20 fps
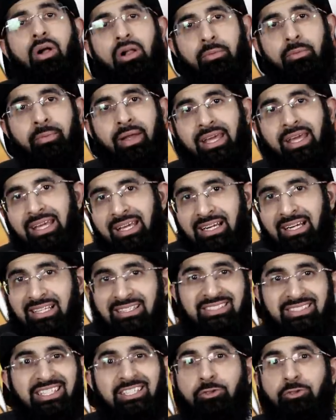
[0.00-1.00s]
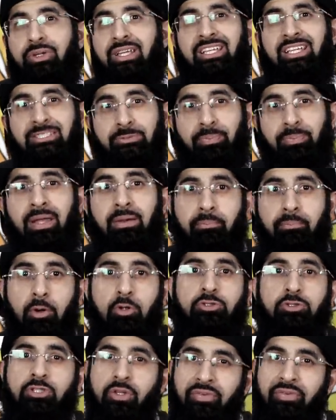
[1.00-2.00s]
Well, mate, considering he spent
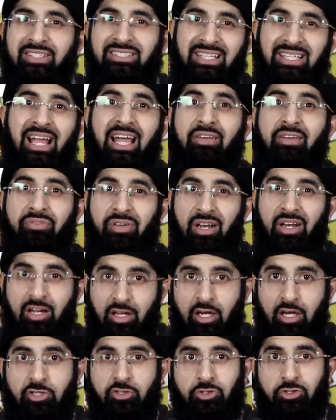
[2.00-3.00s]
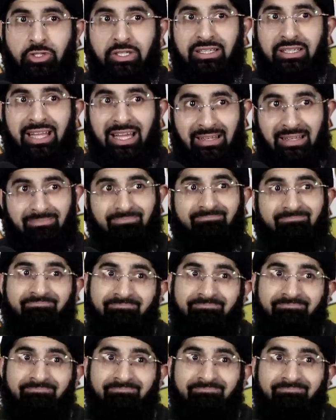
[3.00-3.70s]
most of his life in a country that,